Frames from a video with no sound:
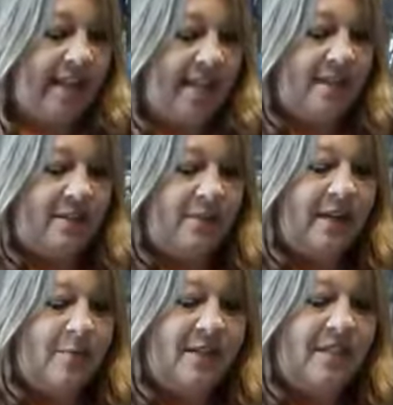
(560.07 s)
that there. So we're
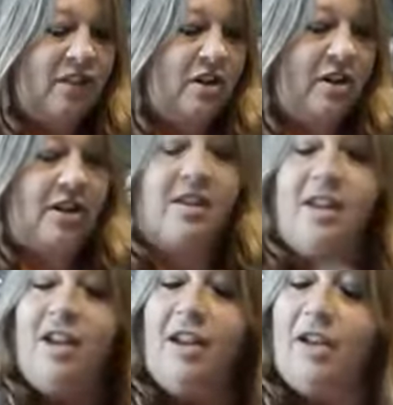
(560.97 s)
gonna position our
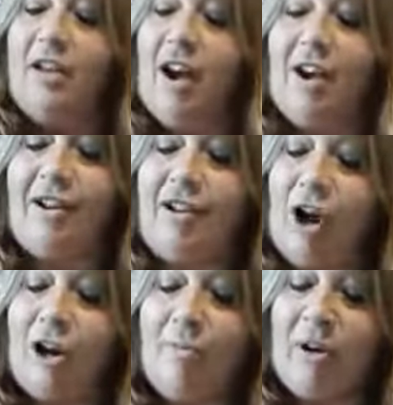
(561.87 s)

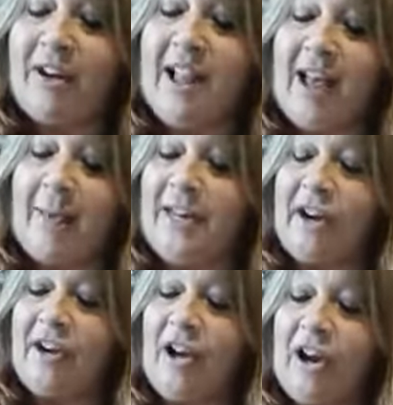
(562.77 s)
cardboard cut. I mean,
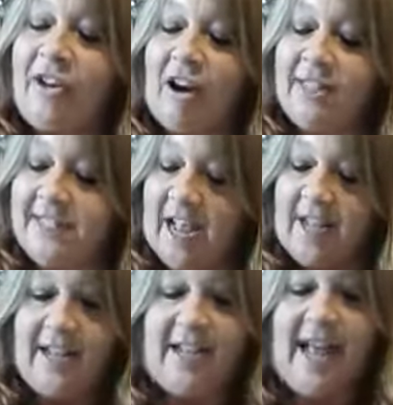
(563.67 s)
our our
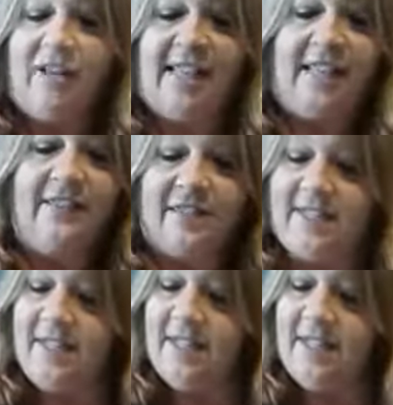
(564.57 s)
cardstock cutout leaves